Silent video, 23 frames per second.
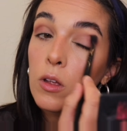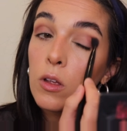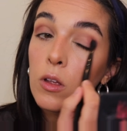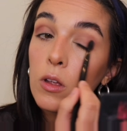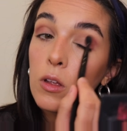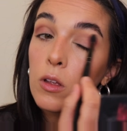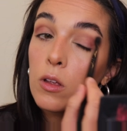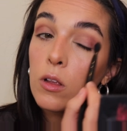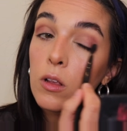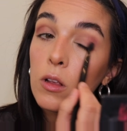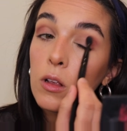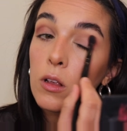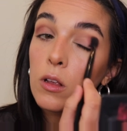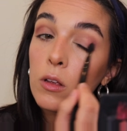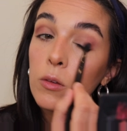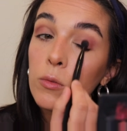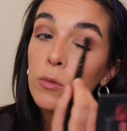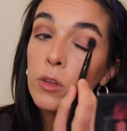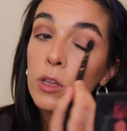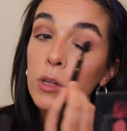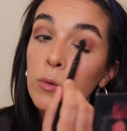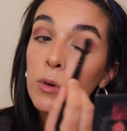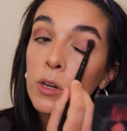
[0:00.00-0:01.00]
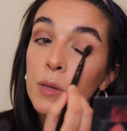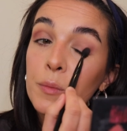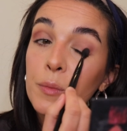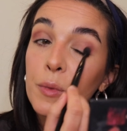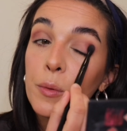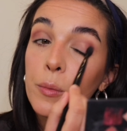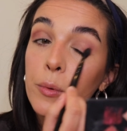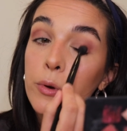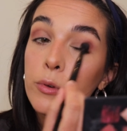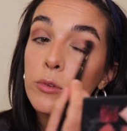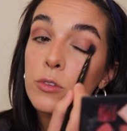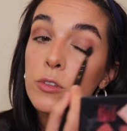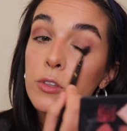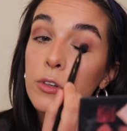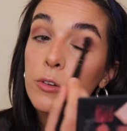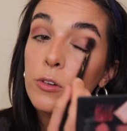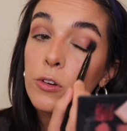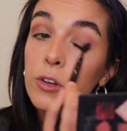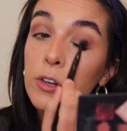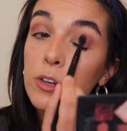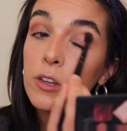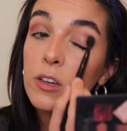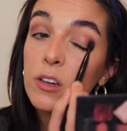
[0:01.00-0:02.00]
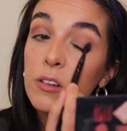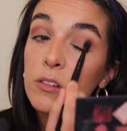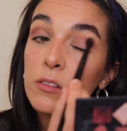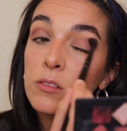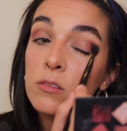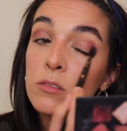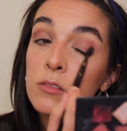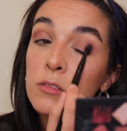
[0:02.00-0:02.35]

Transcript: I really want a mimosa right now.